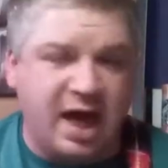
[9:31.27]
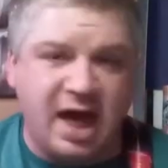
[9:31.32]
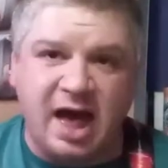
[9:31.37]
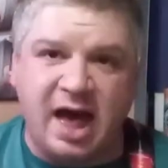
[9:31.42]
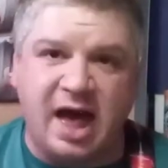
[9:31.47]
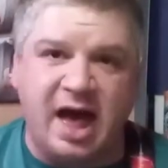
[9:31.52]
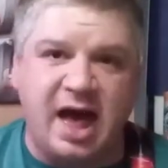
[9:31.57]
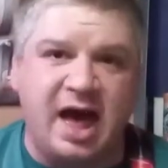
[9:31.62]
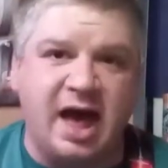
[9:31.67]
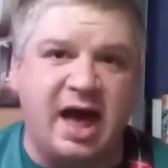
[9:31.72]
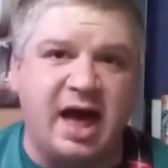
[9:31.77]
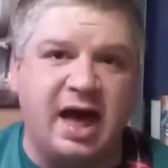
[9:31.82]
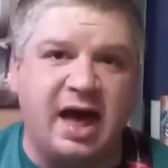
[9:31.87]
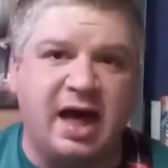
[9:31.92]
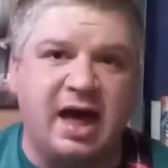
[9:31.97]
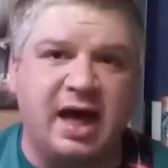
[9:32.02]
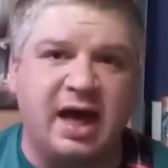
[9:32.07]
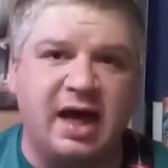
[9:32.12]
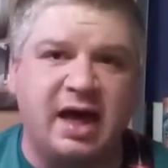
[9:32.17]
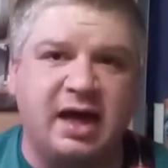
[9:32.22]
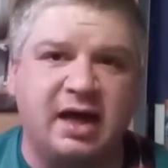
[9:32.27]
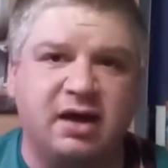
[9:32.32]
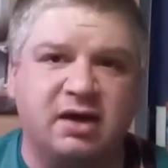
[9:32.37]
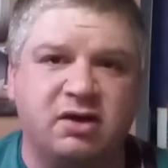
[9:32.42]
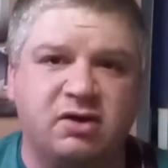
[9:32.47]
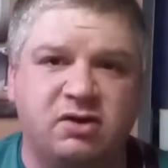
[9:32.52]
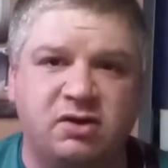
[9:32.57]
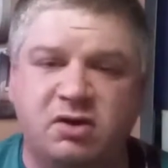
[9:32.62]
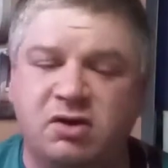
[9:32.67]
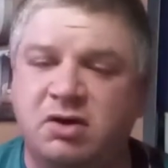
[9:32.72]
I
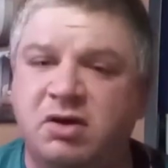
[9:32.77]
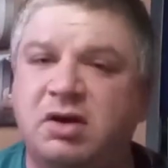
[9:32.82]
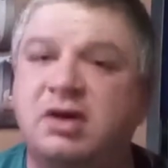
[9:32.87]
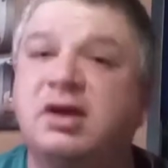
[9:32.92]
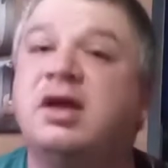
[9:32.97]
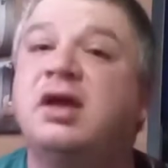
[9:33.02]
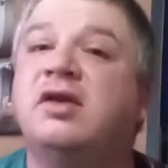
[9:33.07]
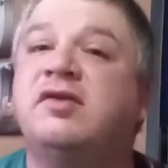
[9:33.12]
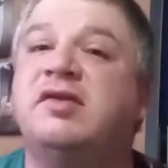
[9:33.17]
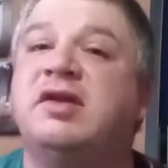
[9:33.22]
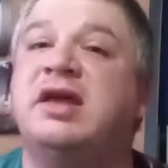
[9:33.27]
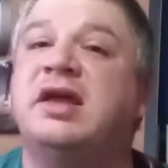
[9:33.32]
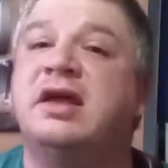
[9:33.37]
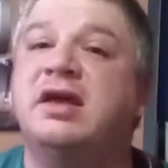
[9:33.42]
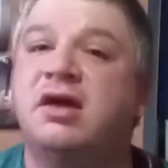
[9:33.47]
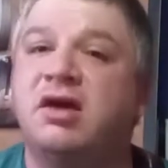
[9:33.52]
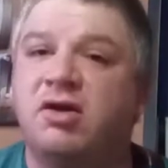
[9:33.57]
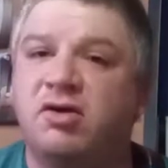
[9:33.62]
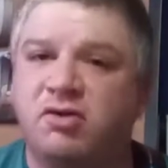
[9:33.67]
could deep